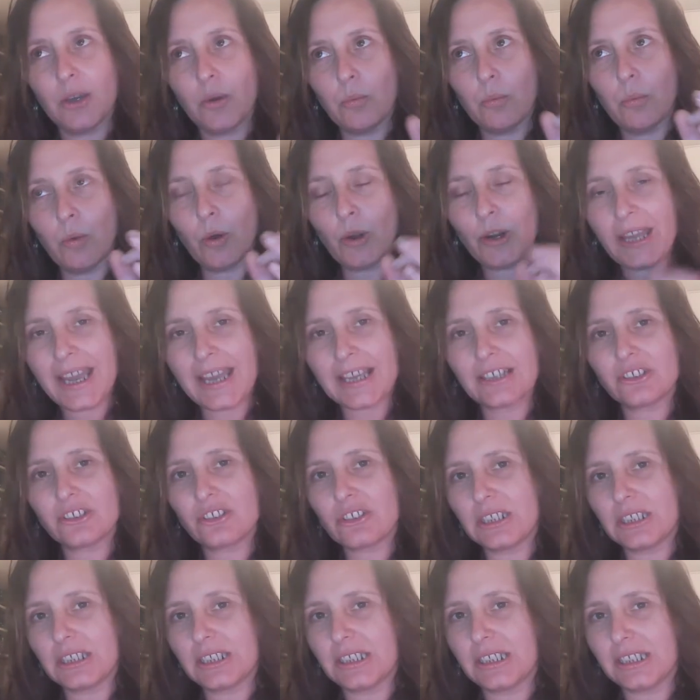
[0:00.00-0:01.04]
What
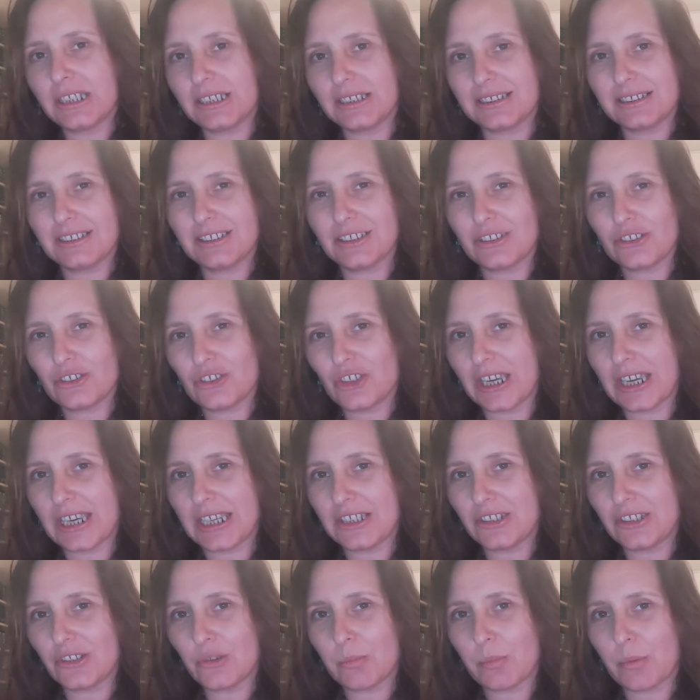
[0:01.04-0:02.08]
actually needs to
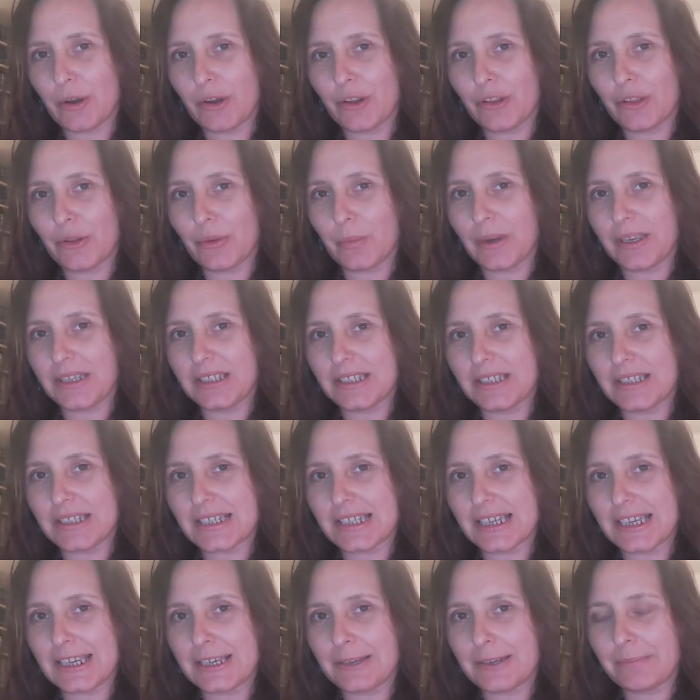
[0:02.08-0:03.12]
change by the
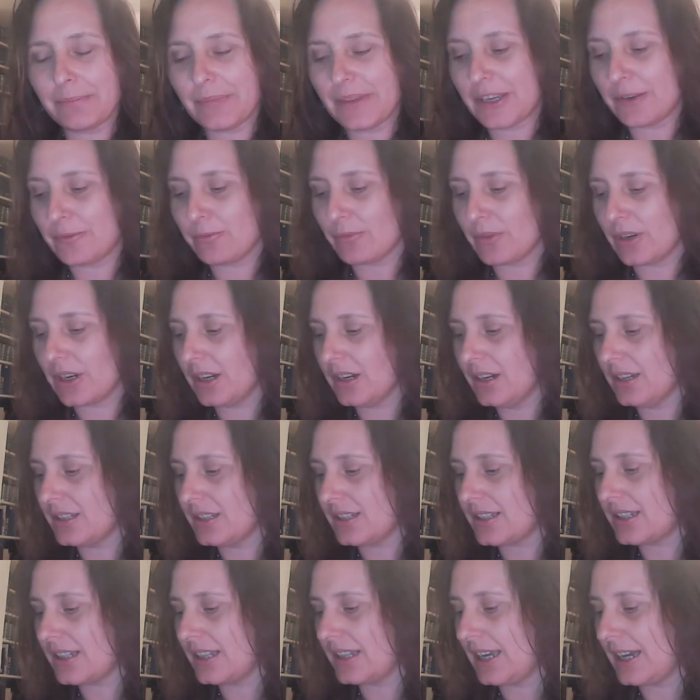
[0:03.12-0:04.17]
Wednesday in
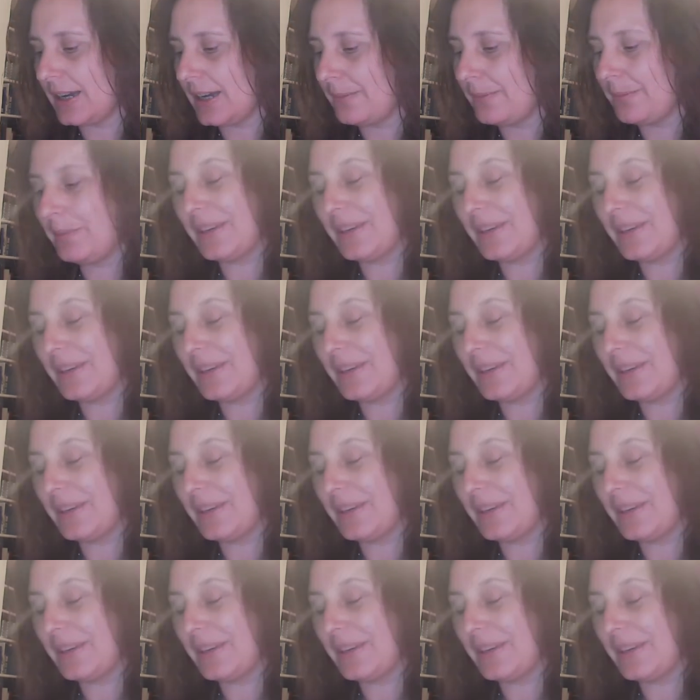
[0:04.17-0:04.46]
regards to that?